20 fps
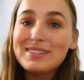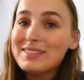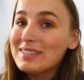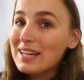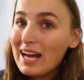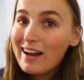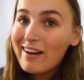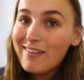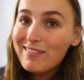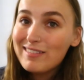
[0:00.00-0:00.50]

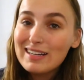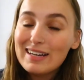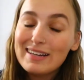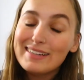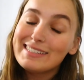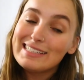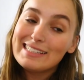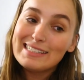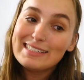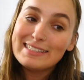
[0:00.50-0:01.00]
now I
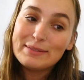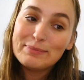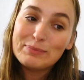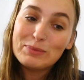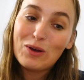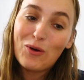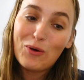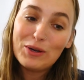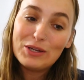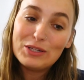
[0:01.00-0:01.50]
am
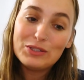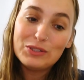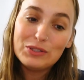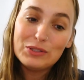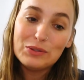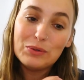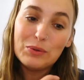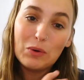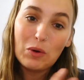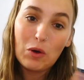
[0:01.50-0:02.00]
going
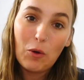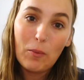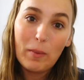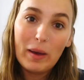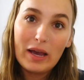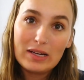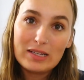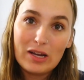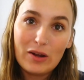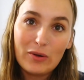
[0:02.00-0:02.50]
to go
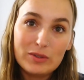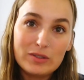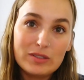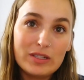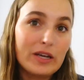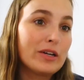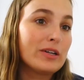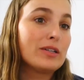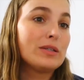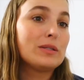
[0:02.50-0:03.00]
back
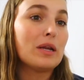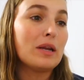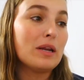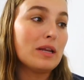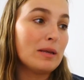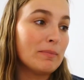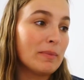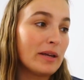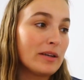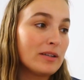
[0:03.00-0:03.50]
downstairs and
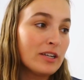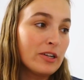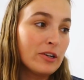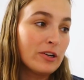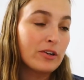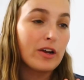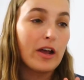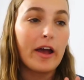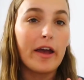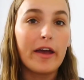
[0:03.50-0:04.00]
eat my
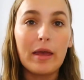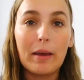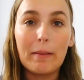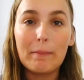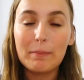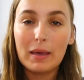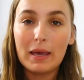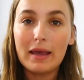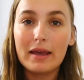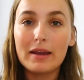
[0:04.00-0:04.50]
dinner. I
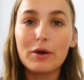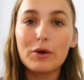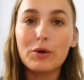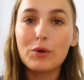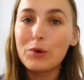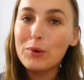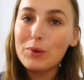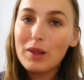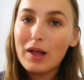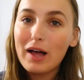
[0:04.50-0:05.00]
made
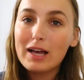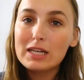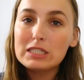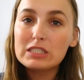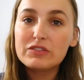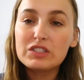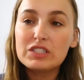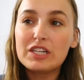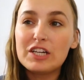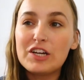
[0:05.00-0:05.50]
goulash
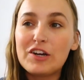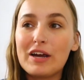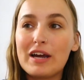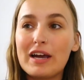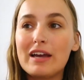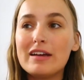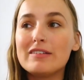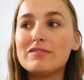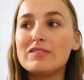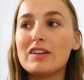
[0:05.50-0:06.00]
for dinner. I
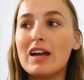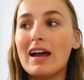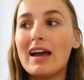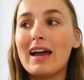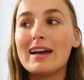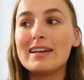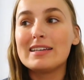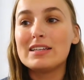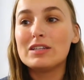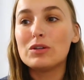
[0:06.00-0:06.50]
have not
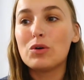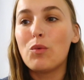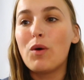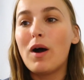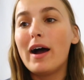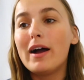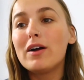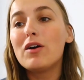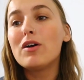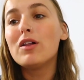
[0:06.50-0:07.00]
had it in a
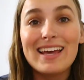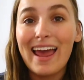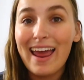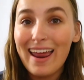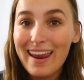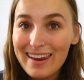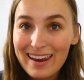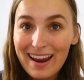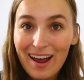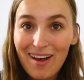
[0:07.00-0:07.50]
while.
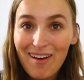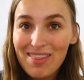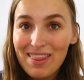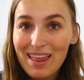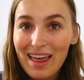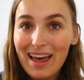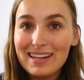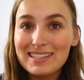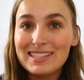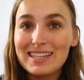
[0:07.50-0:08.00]
And now
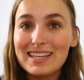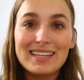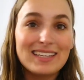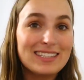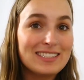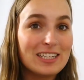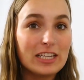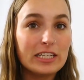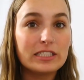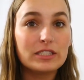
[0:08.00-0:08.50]
that
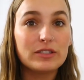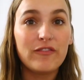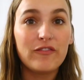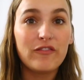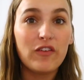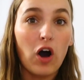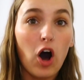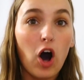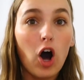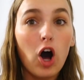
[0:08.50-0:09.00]
it is
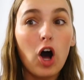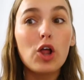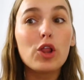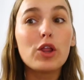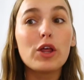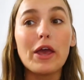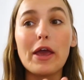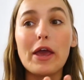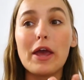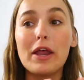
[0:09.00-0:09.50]

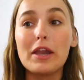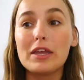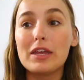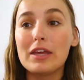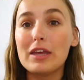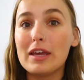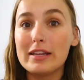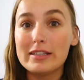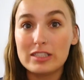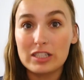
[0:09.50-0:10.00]
fall and
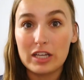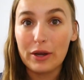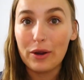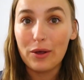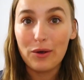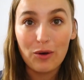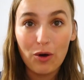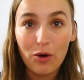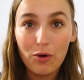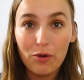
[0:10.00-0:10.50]
it's
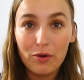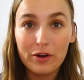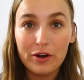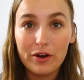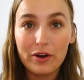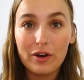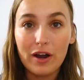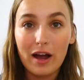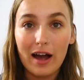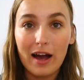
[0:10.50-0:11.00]
getting
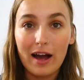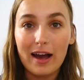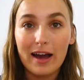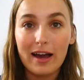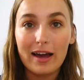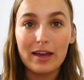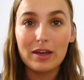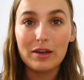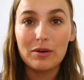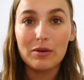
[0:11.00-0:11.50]
colder,
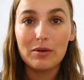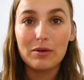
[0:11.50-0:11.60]
I